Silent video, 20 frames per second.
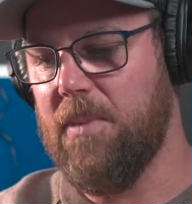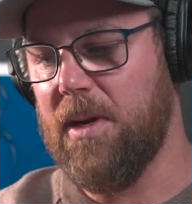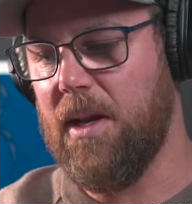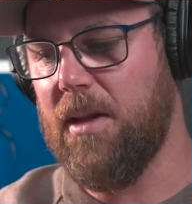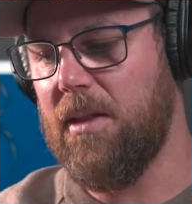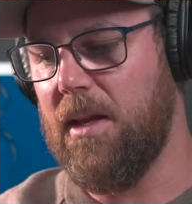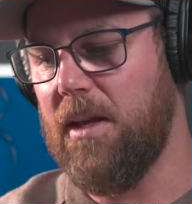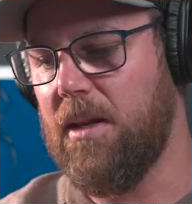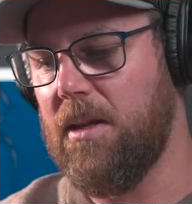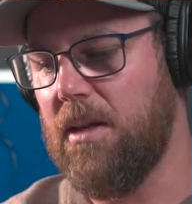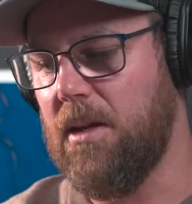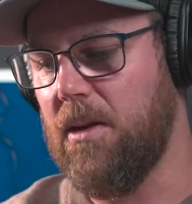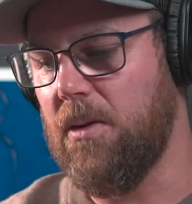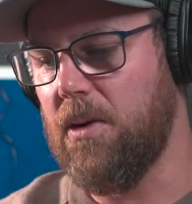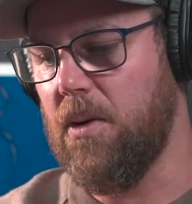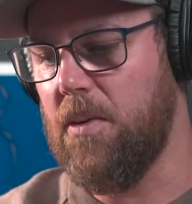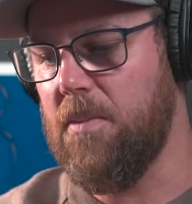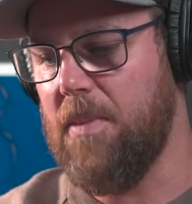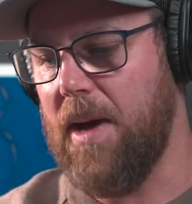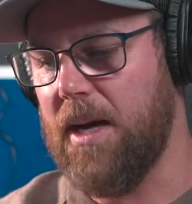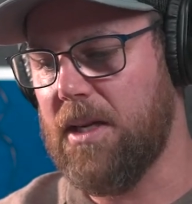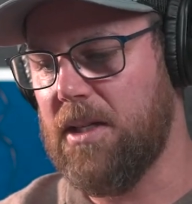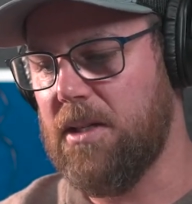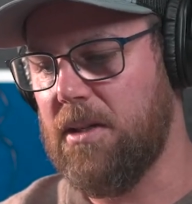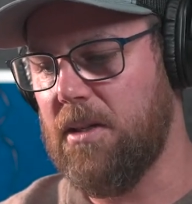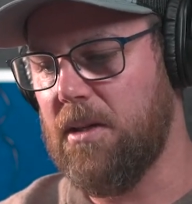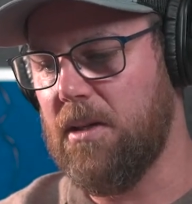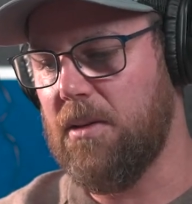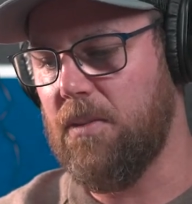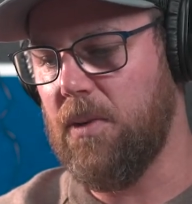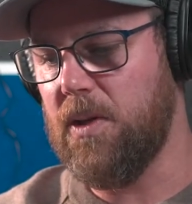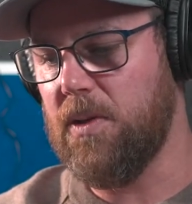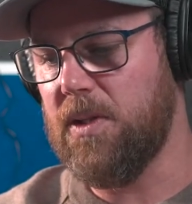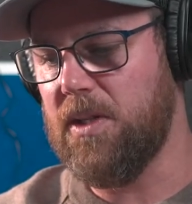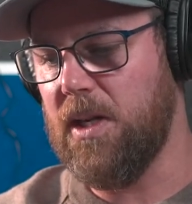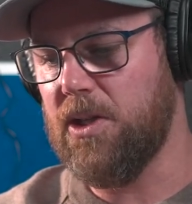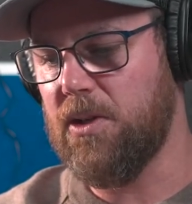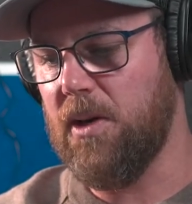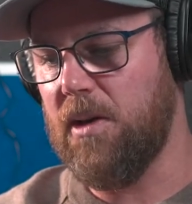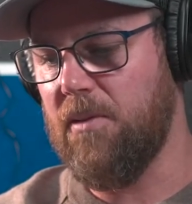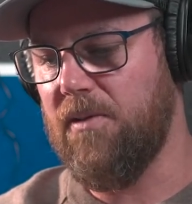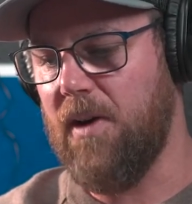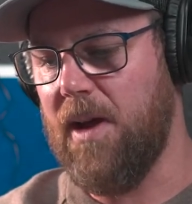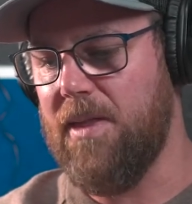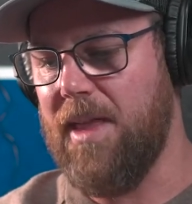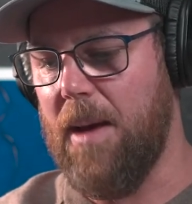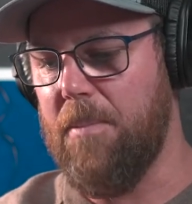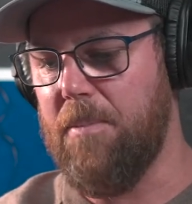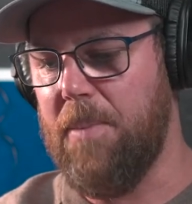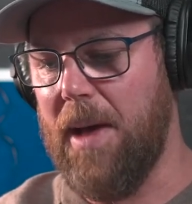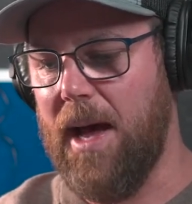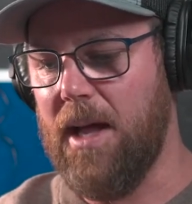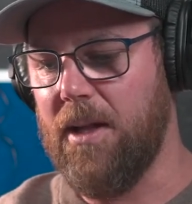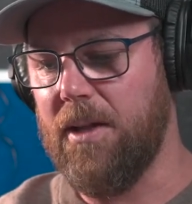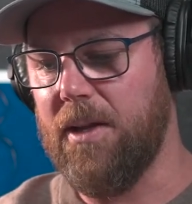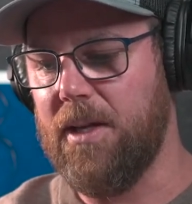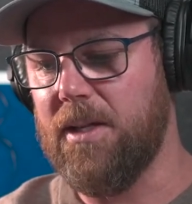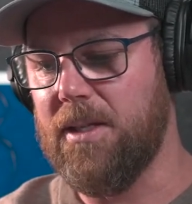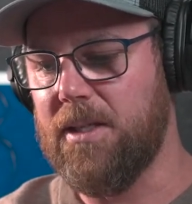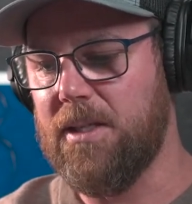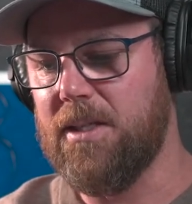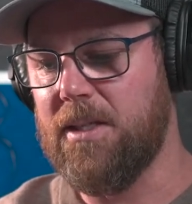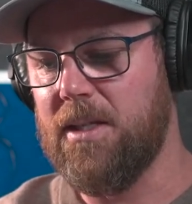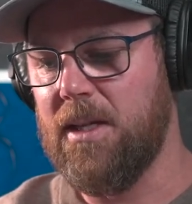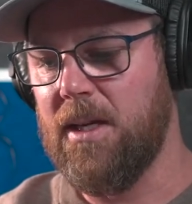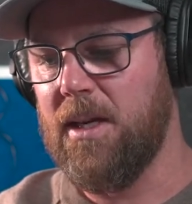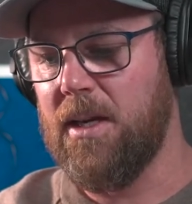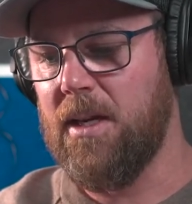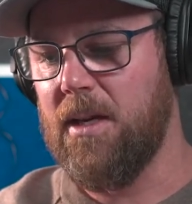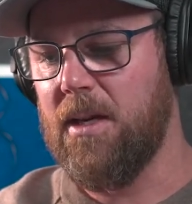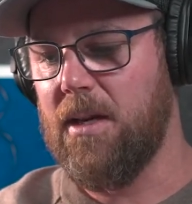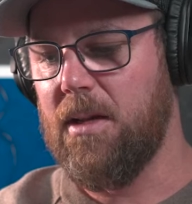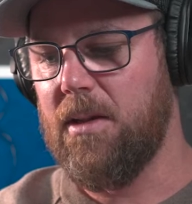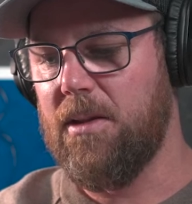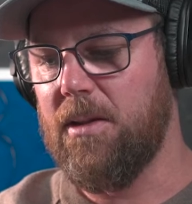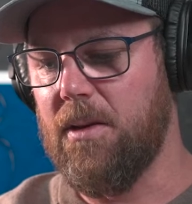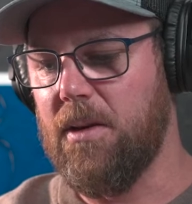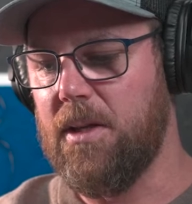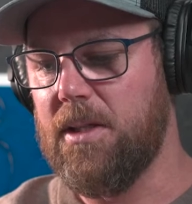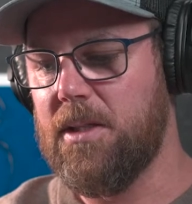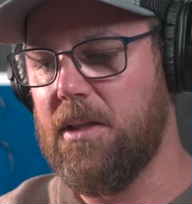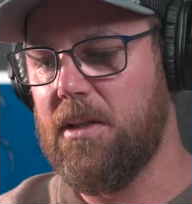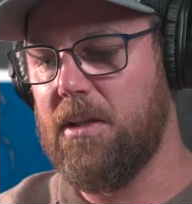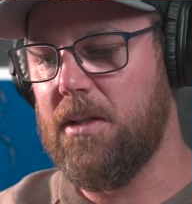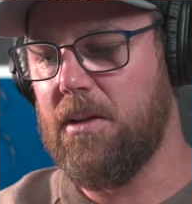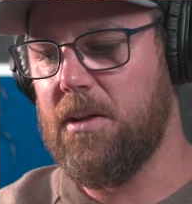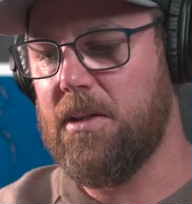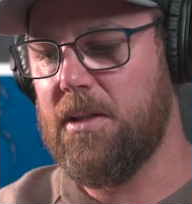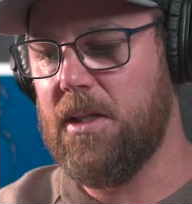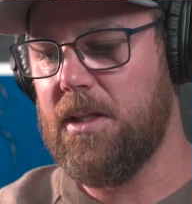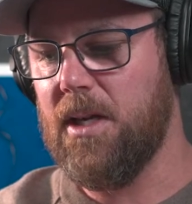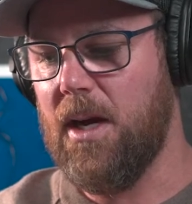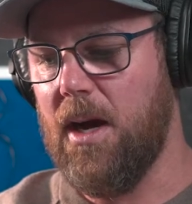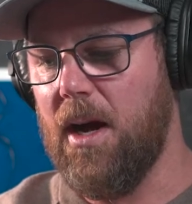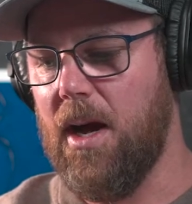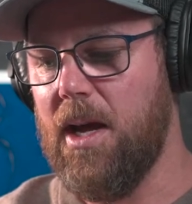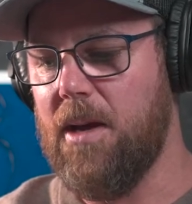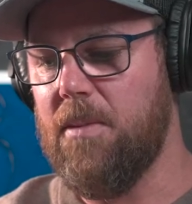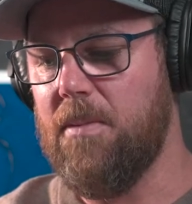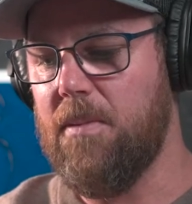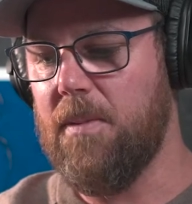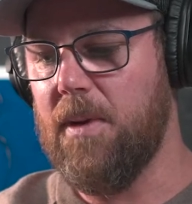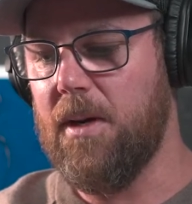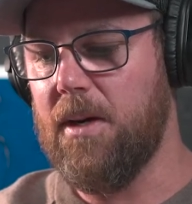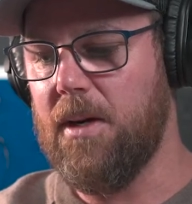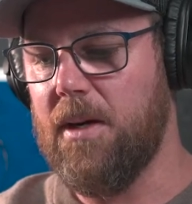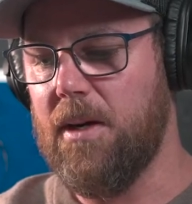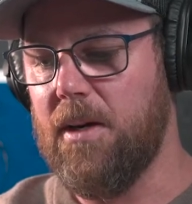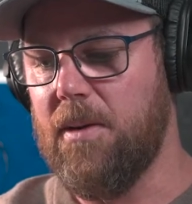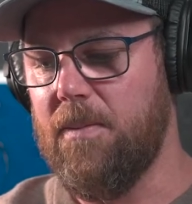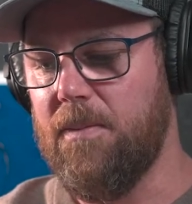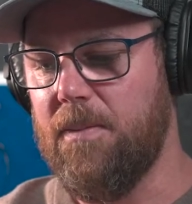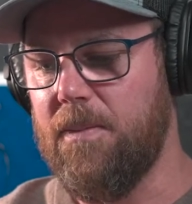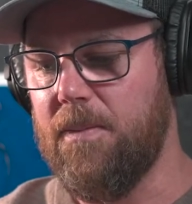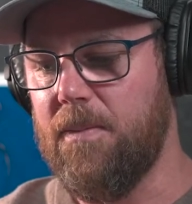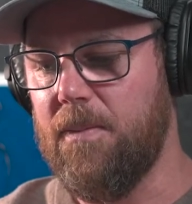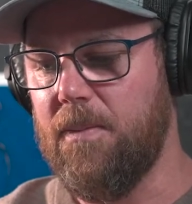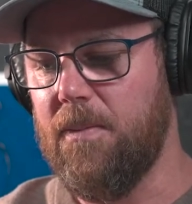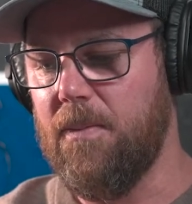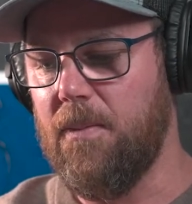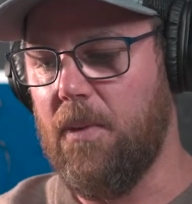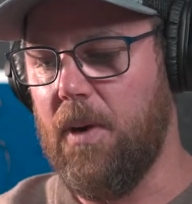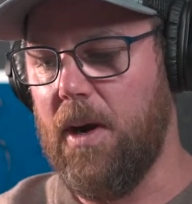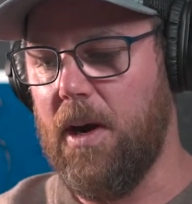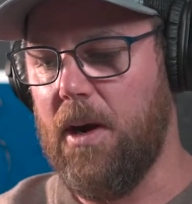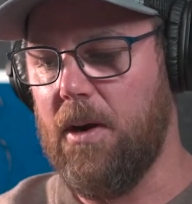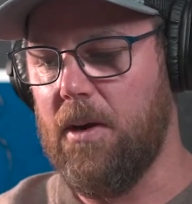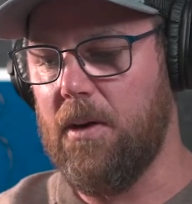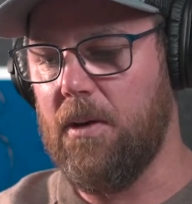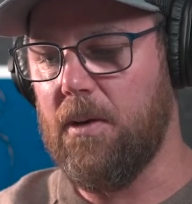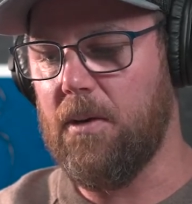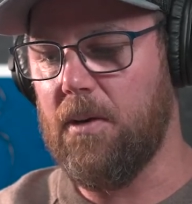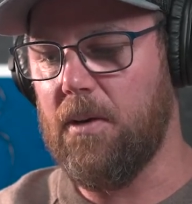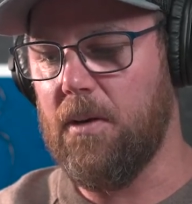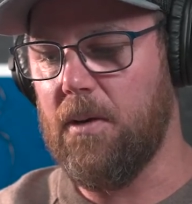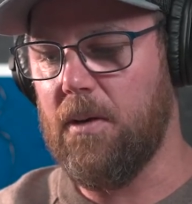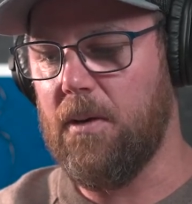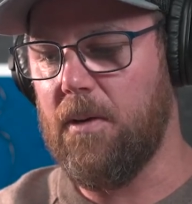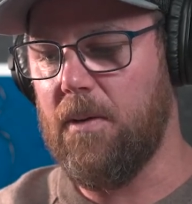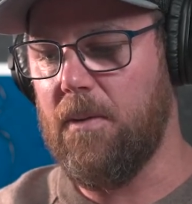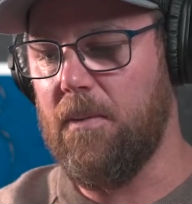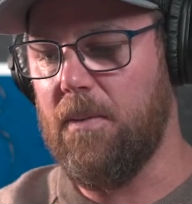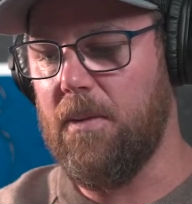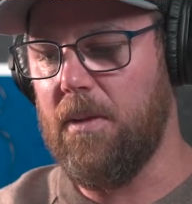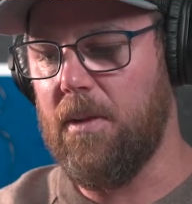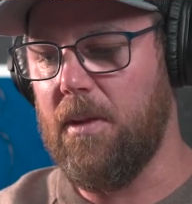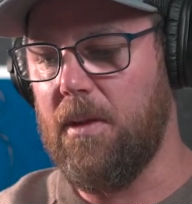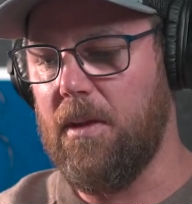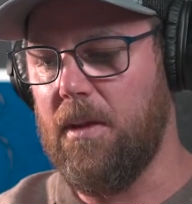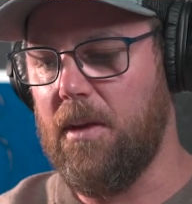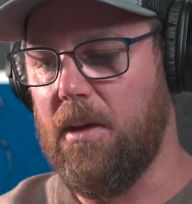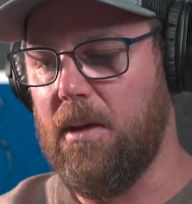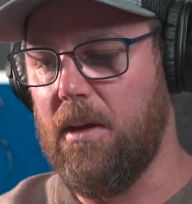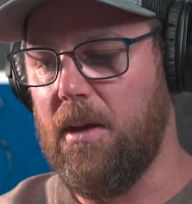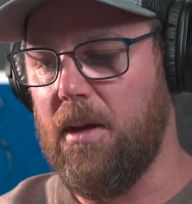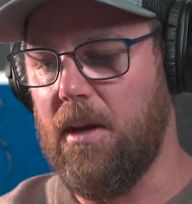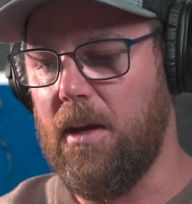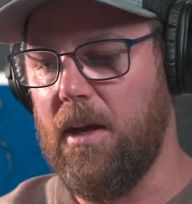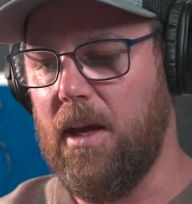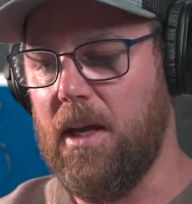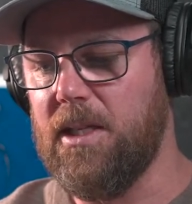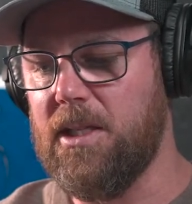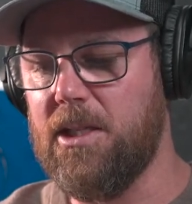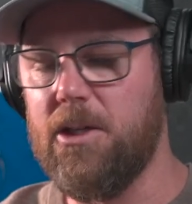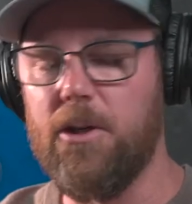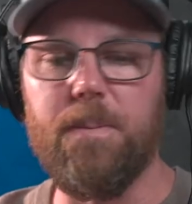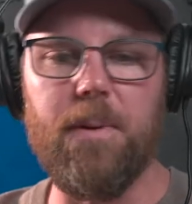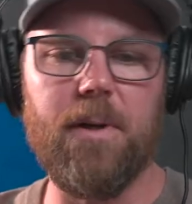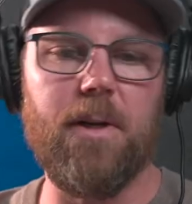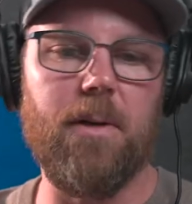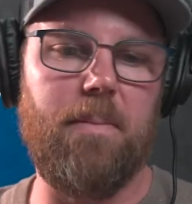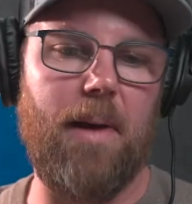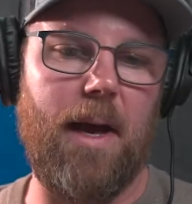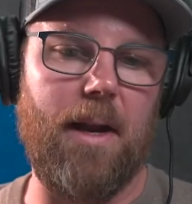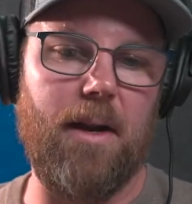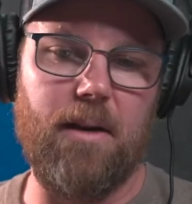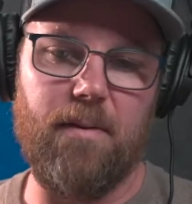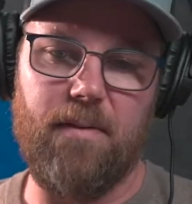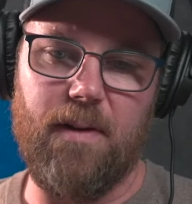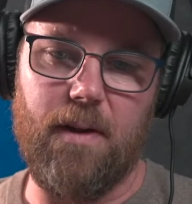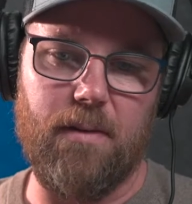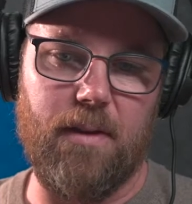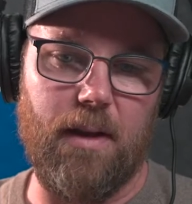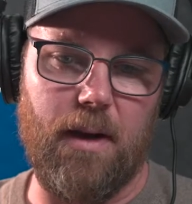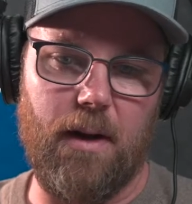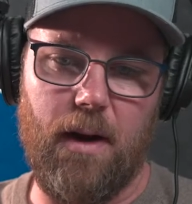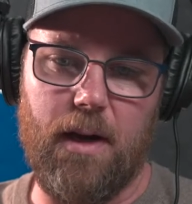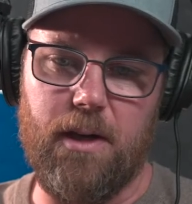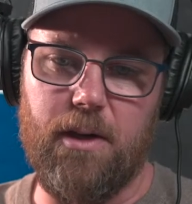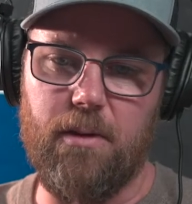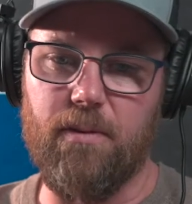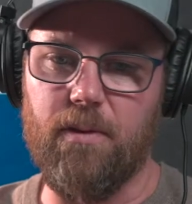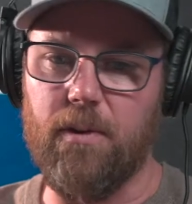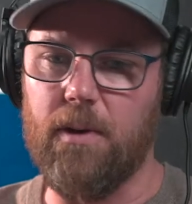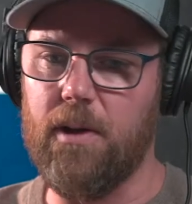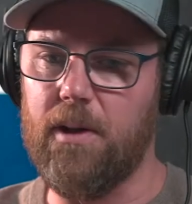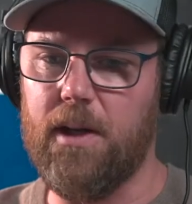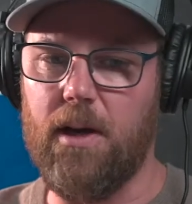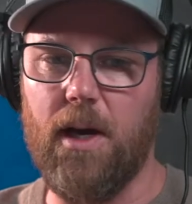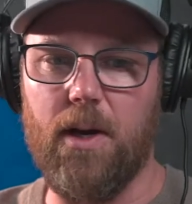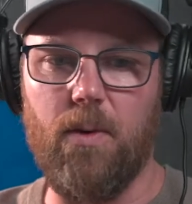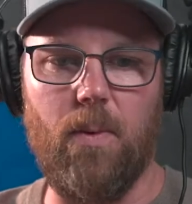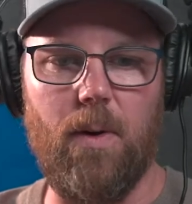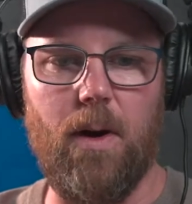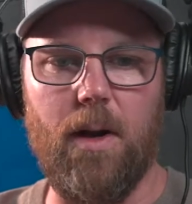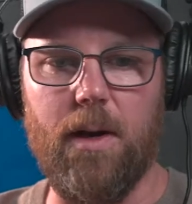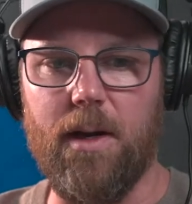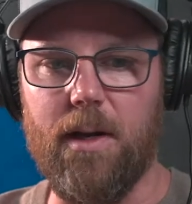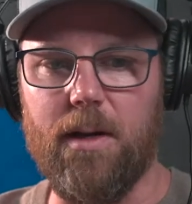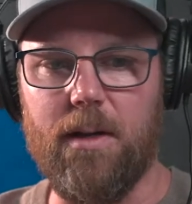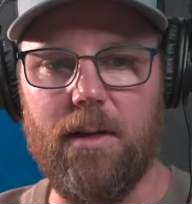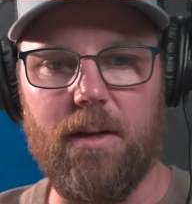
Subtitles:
But I think, going back to what you said, trying to find that balance, there is a time where it's super competitive out there, and you've really got to want it,